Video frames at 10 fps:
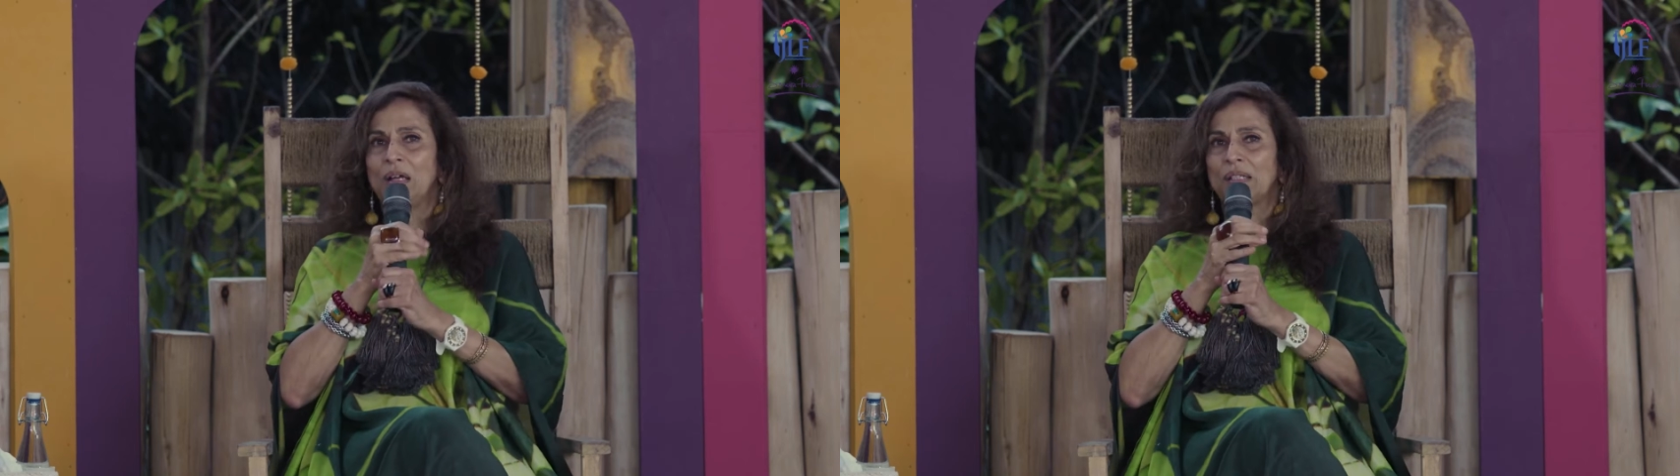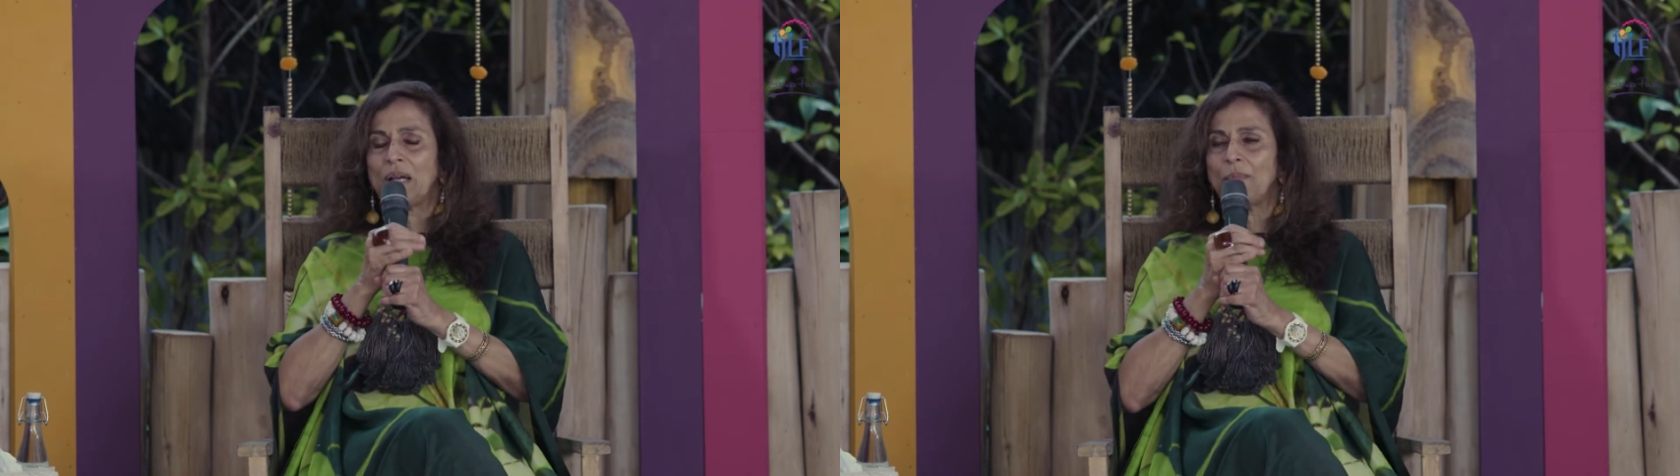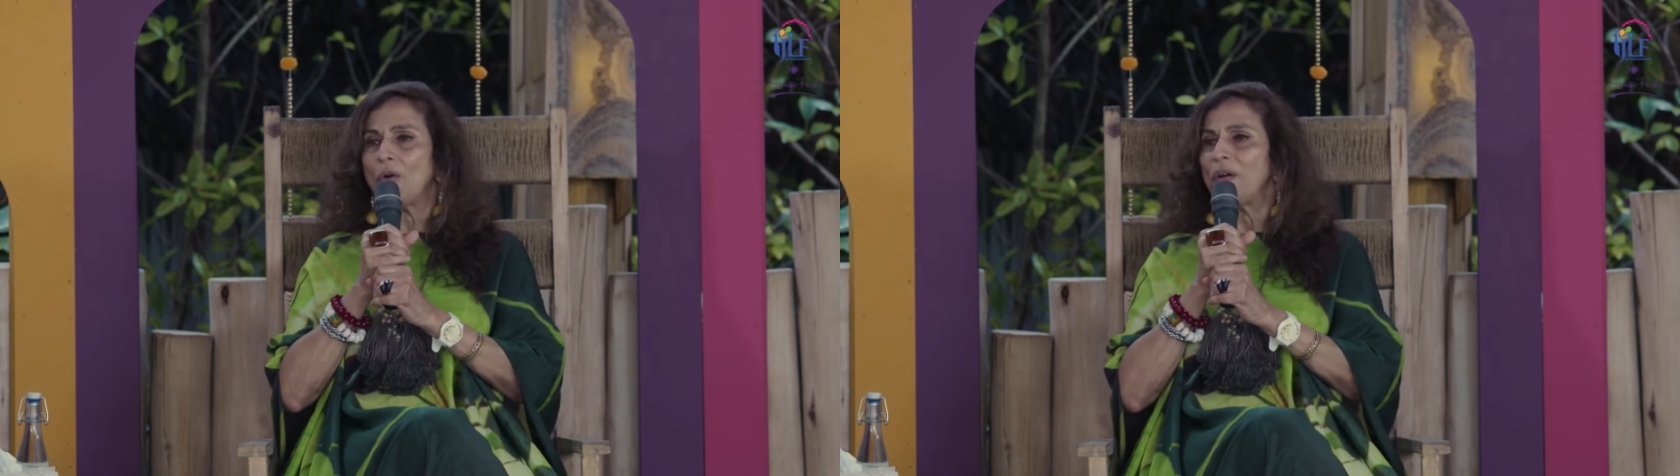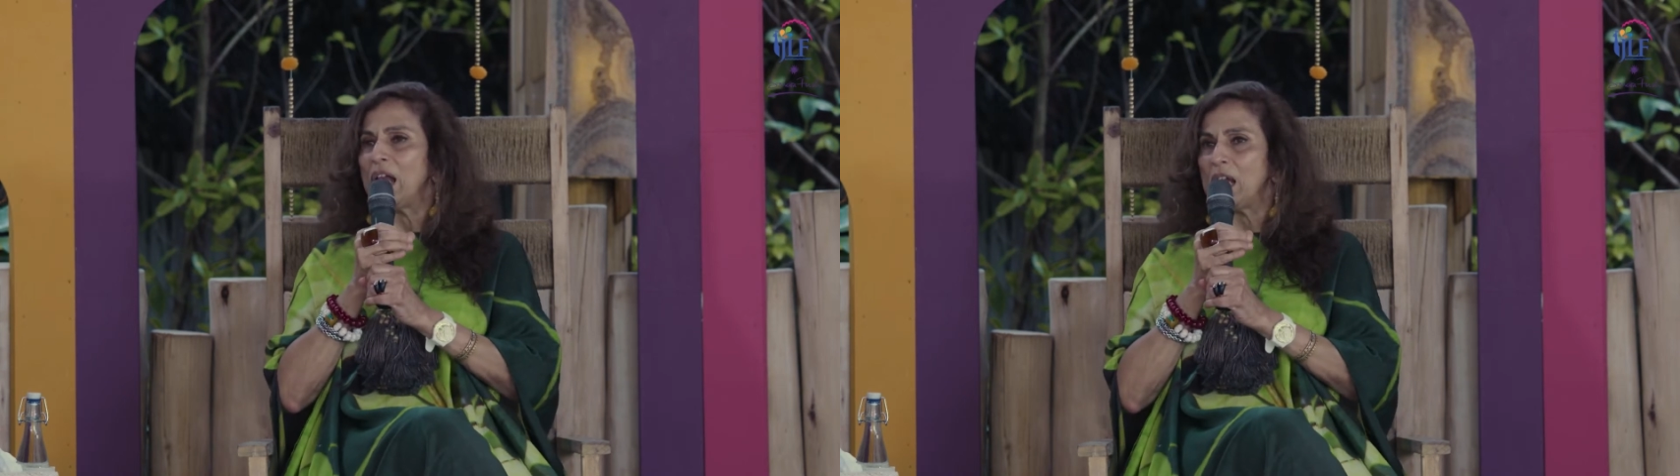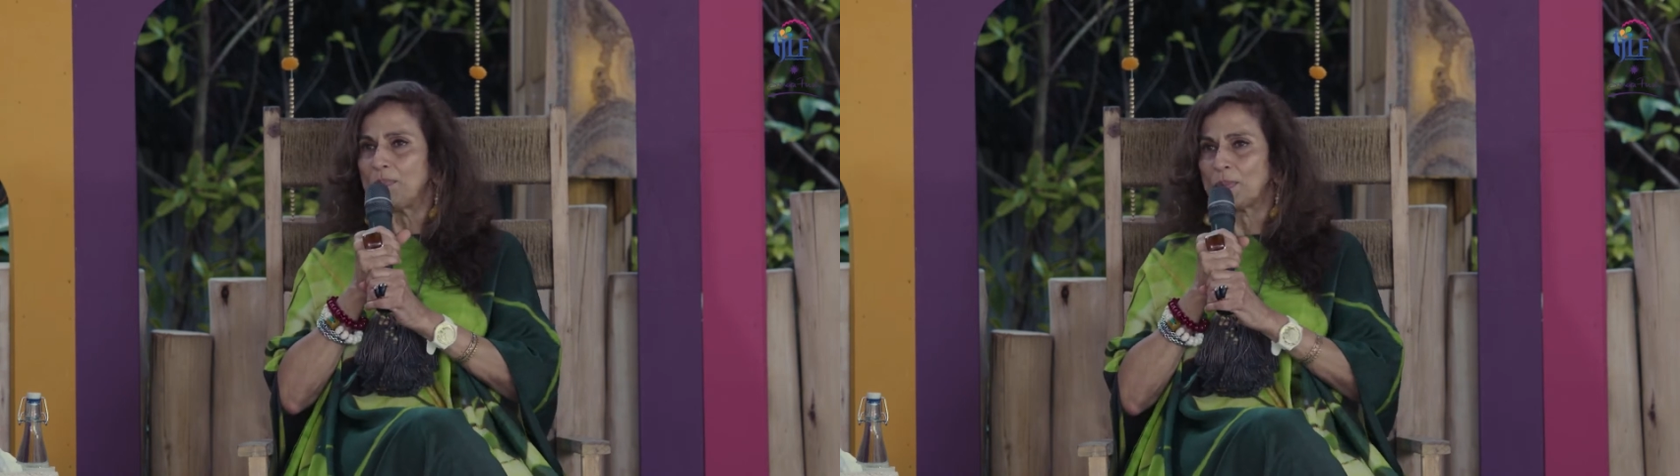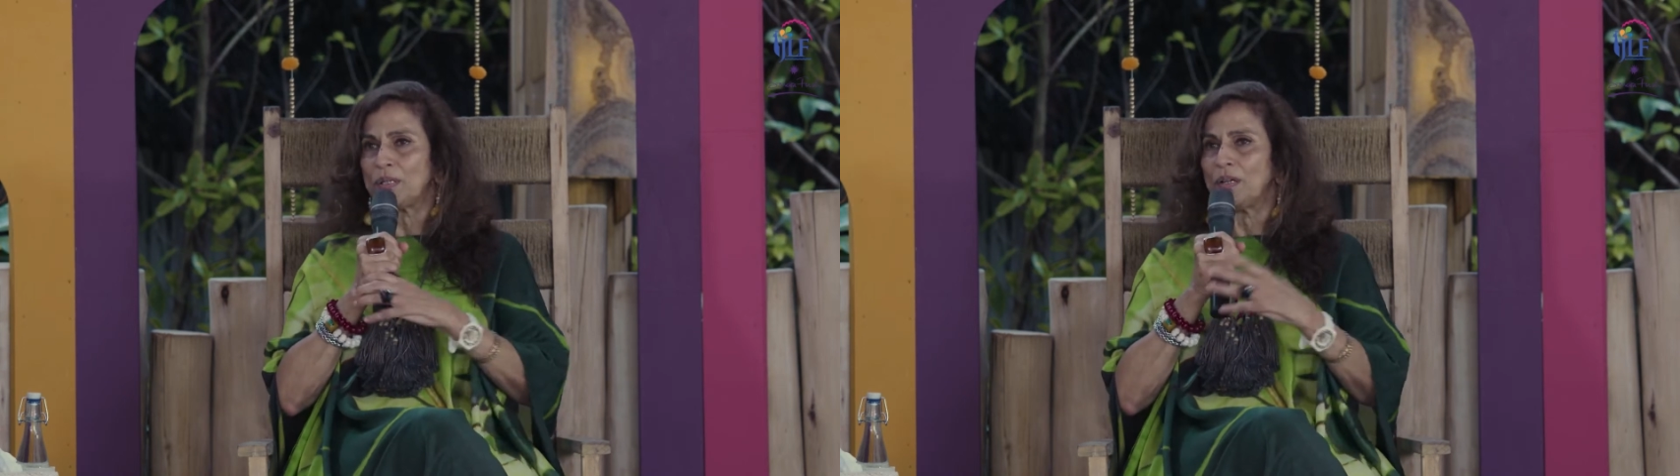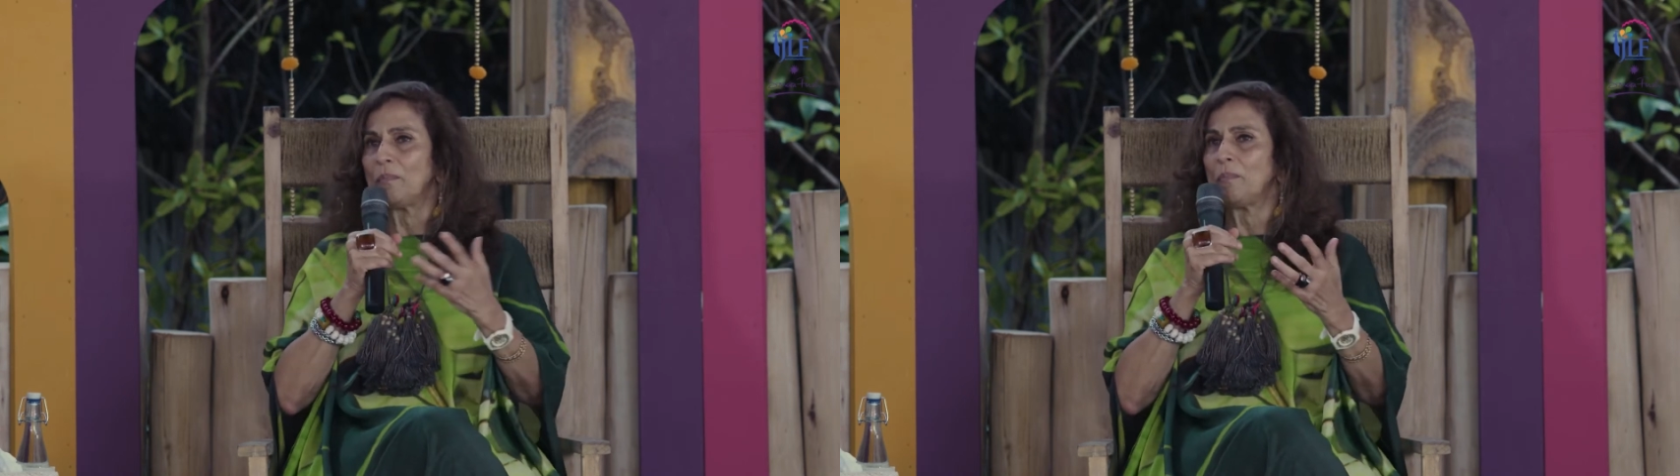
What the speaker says: somehow helped